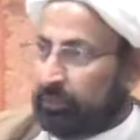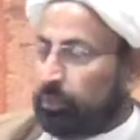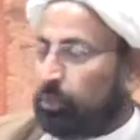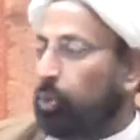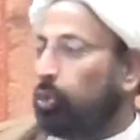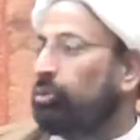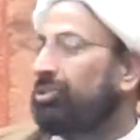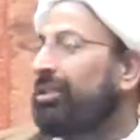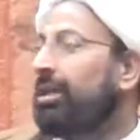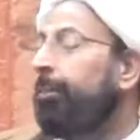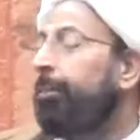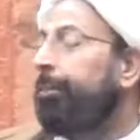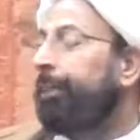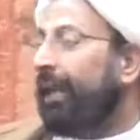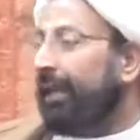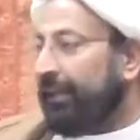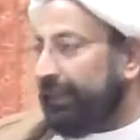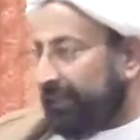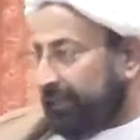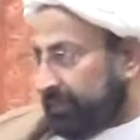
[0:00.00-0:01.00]
those
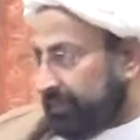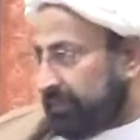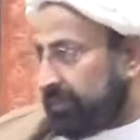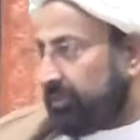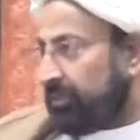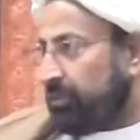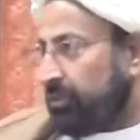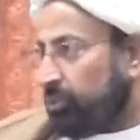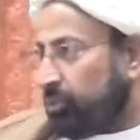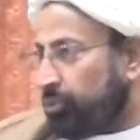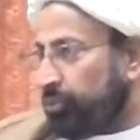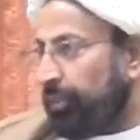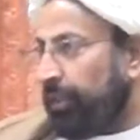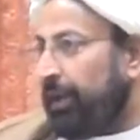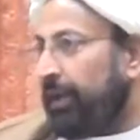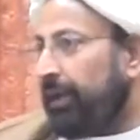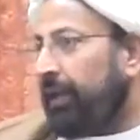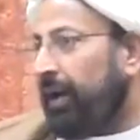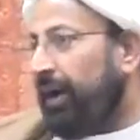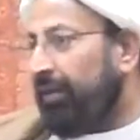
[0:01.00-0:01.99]
companions
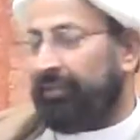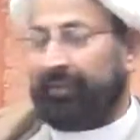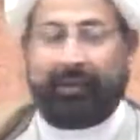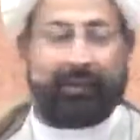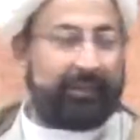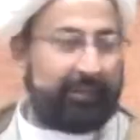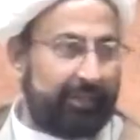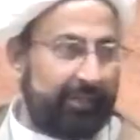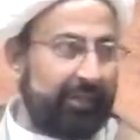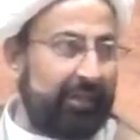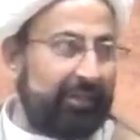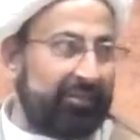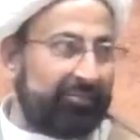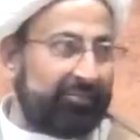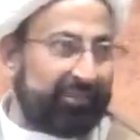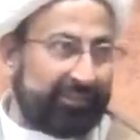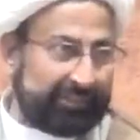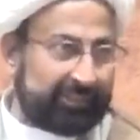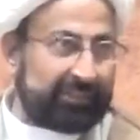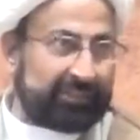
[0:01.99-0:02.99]
toward our
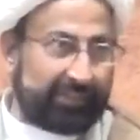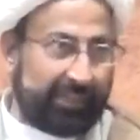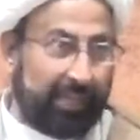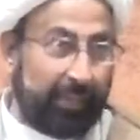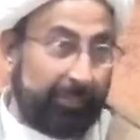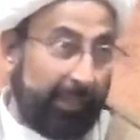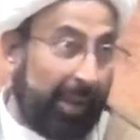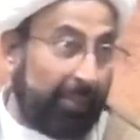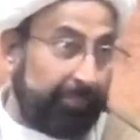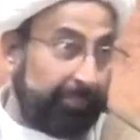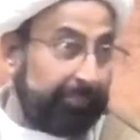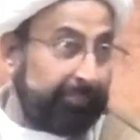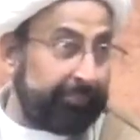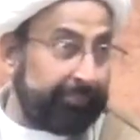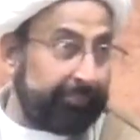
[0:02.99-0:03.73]
first Imam,